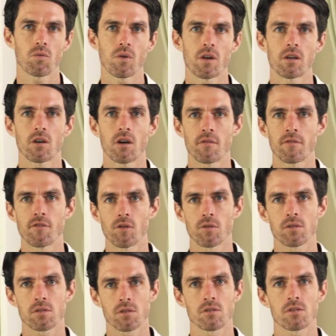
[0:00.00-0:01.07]
week, I'd
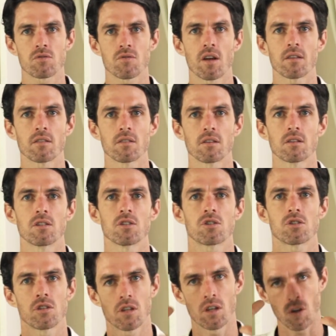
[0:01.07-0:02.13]
focus on strength and
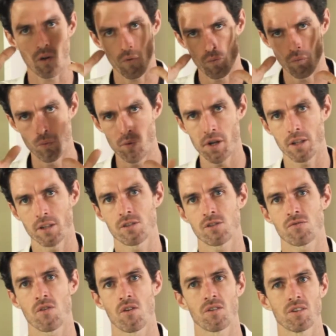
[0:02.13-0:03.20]
conditioning really
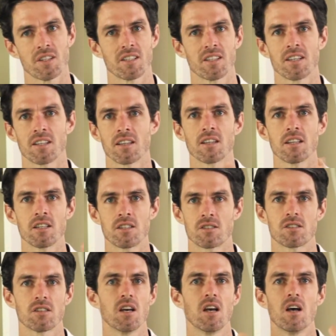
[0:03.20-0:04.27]
strongly, at
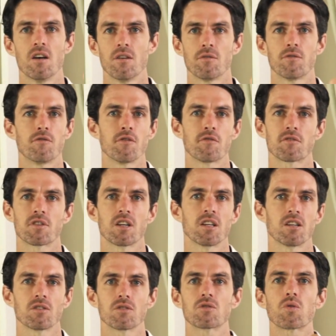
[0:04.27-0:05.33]
least
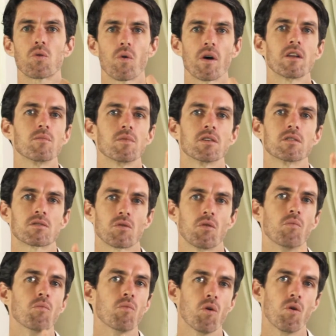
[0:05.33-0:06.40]
15 to 20 minutes
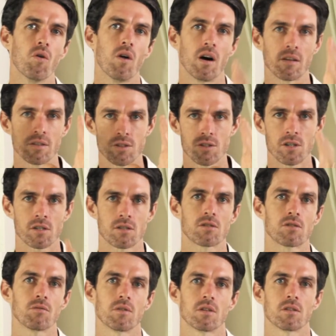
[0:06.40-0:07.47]
or more just
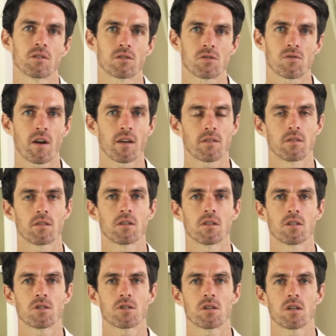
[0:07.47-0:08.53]
doing the strength and
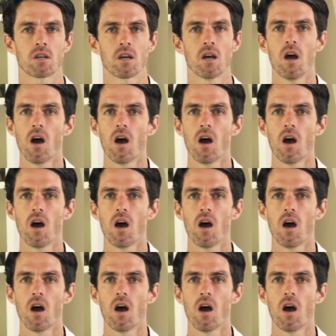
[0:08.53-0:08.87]
conditioning.